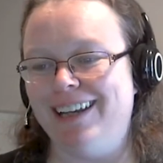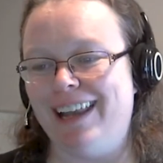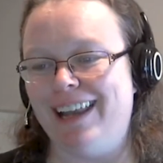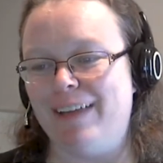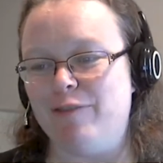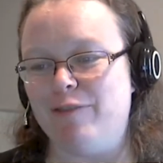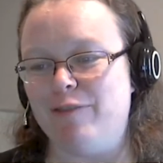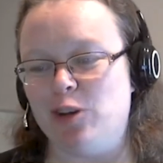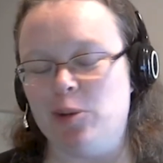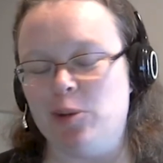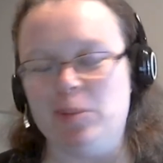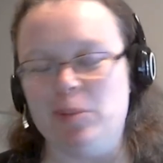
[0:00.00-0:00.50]
have
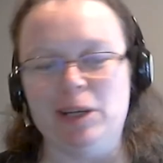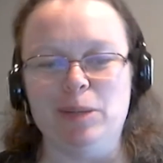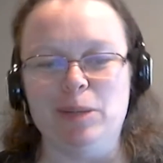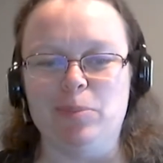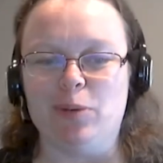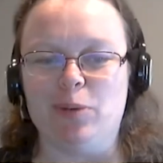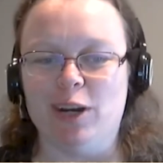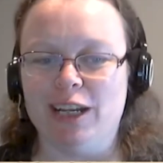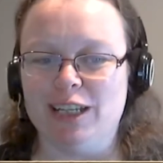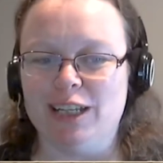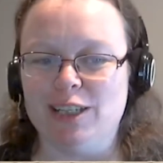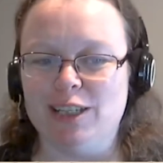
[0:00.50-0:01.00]
very many
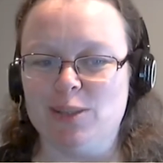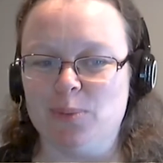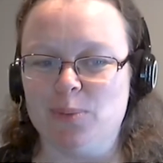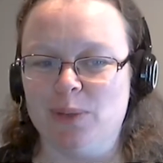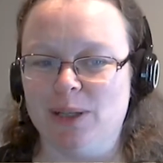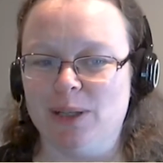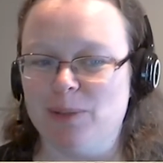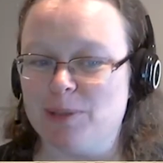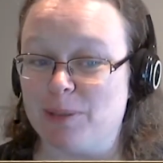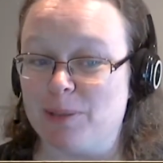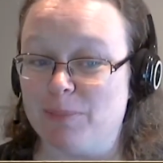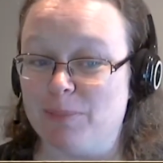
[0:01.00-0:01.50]
brains when
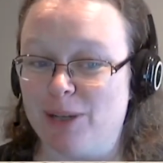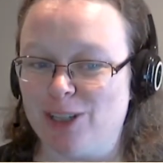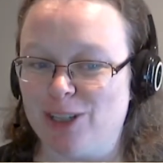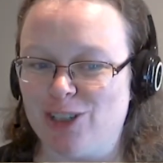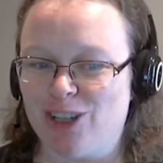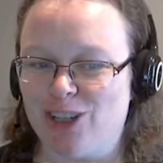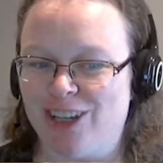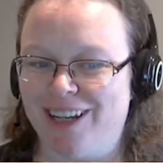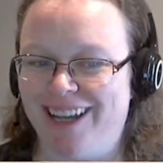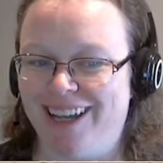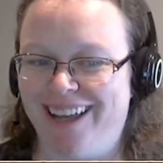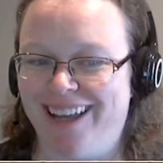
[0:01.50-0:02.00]
he was a
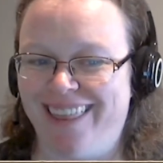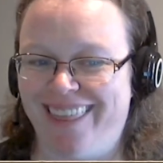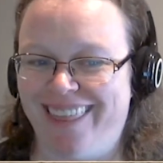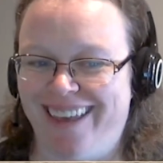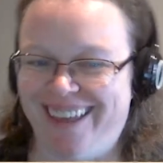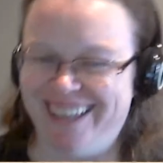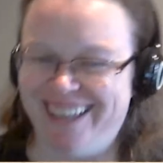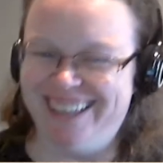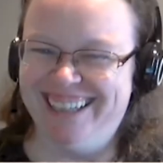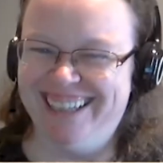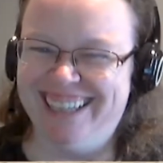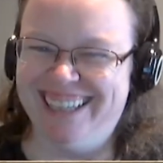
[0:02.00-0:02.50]
Munchkin either.
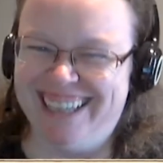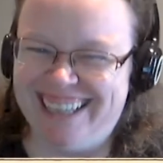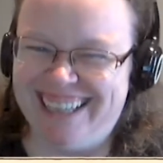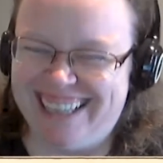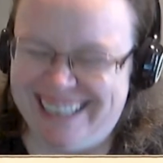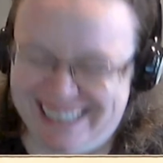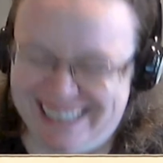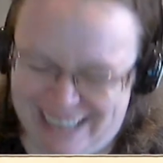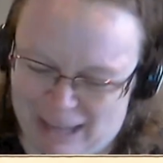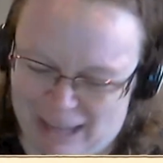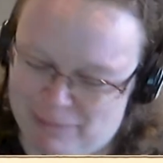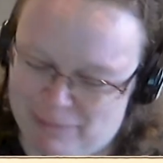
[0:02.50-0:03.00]

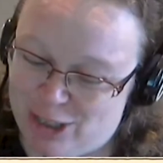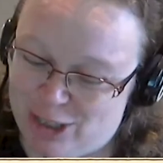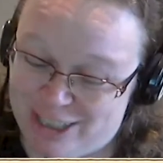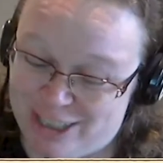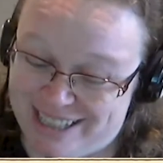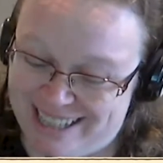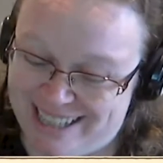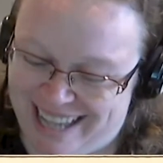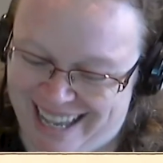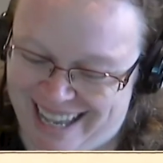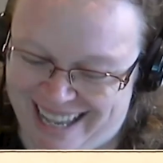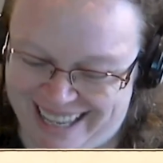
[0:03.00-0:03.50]
I'm just
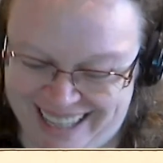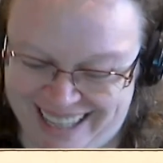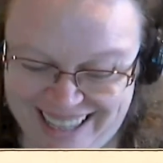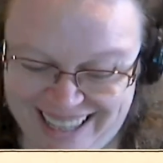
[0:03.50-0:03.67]
saying.